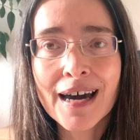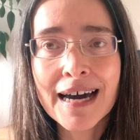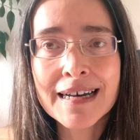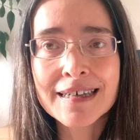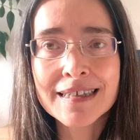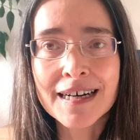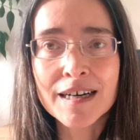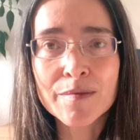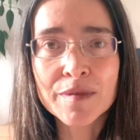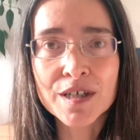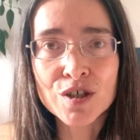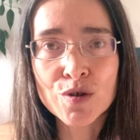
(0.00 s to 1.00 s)
any
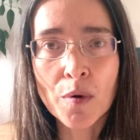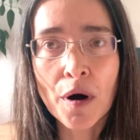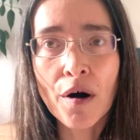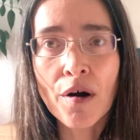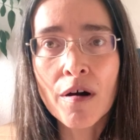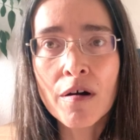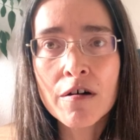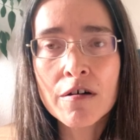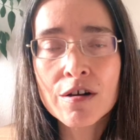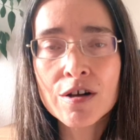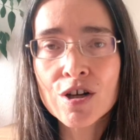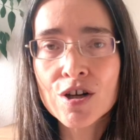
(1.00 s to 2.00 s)
time that you are
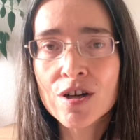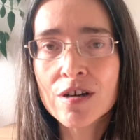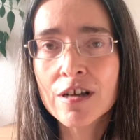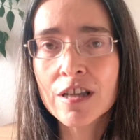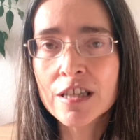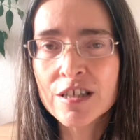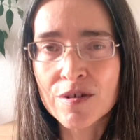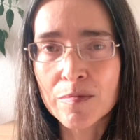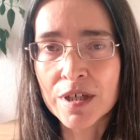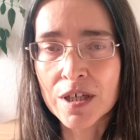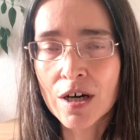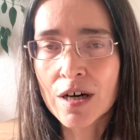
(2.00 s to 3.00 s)
a little
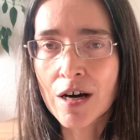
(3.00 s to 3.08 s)
bit